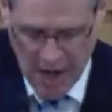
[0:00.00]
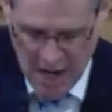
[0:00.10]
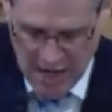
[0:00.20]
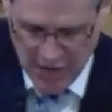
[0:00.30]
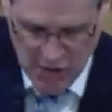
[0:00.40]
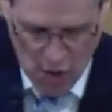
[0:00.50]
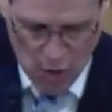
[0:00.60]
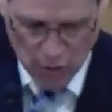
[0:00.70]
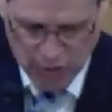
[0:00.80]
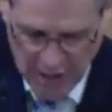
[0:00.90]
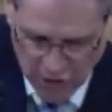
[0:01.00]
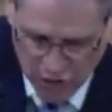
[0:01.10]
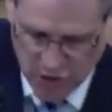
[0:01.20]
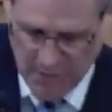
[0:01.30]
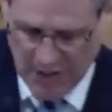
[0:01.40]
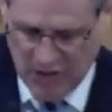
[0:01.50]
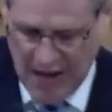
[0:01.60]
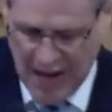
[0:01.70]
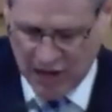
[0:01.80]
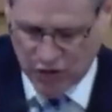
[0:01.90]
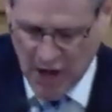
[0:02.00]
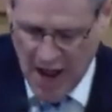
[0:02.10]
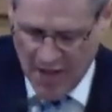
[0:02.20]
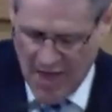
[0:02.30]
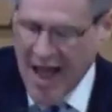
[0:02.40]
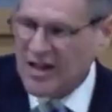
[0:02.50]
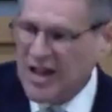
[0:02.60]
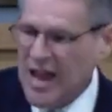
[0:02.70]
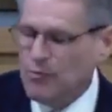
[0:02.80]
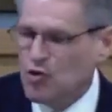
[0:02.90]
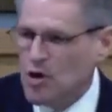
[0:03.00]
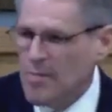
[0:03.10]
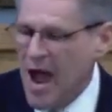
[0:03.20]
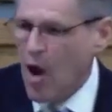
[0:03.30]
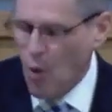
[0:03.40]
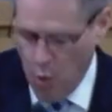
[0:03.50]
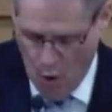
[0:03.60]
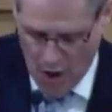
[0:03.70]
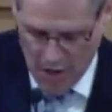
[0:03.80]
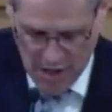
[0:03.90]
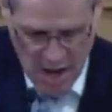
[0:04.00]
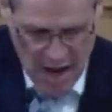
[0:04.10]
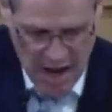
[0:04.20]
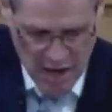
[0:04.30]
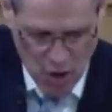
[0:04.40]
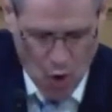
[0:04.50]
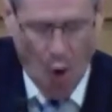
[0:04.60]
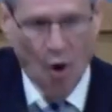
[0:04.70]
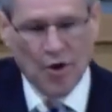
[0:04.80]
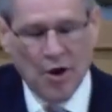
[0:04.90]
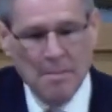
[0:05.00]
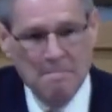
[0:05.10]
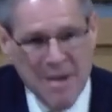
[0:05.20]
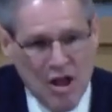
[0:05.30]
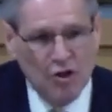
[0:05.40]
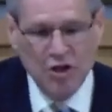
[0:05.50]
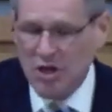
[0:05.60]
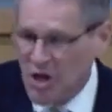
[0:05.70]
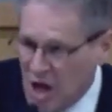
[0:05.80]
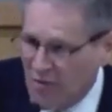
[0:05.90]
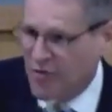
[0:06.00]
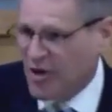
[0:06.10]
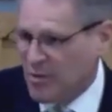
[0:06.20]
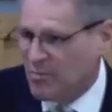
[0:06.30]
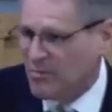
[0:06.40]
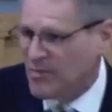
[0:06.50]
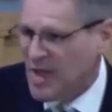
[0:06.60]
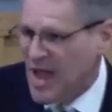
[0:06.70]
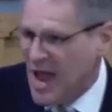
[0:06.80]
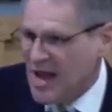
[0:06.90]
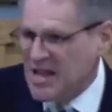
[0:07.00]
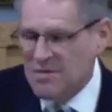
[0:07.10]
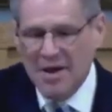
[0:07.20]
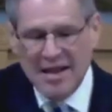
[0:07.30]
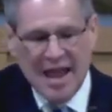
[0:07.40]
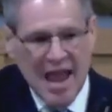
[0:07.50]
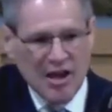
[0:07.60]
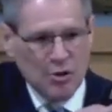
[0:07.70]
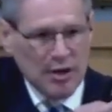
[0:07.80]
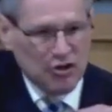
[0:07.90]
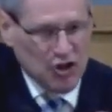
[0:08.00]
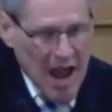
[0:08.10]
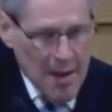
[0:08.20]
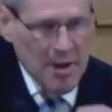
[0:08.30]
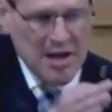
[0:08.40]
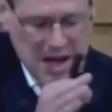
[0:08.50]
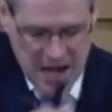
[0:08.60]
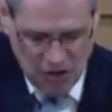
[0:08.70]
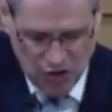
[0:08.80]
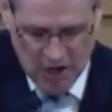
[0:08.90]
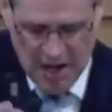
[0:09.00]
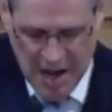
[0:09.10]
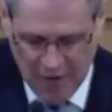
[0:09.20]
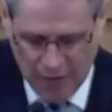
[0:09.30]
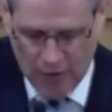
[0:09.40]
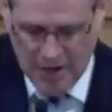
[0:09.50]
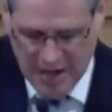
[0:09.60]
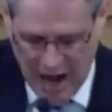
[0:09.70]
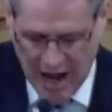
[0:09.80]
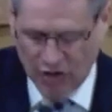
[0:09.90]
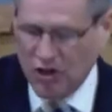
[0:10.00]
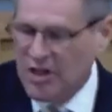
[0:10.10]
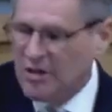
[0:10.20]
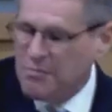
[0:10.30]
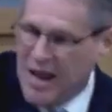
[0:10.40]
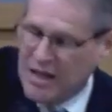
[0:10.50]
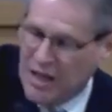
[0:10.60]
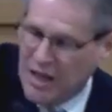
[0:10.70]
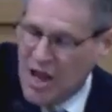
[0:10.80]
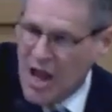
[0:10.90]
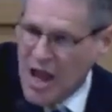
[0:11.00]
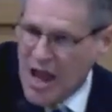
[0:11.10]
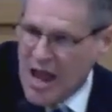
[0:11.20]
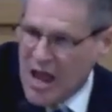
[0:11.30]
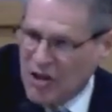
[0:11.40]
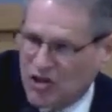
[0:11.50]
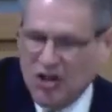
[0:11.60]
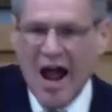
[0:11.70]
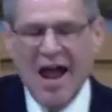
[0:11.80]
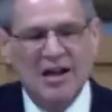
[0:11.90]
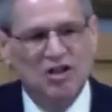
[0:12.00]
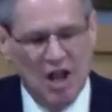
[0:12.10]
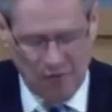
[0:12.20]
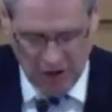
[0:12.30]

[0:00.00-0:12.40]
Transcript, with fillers: in the Old Testament text. That came to about one and a quarter million of them. And he began to examine each and every consonant, making scientific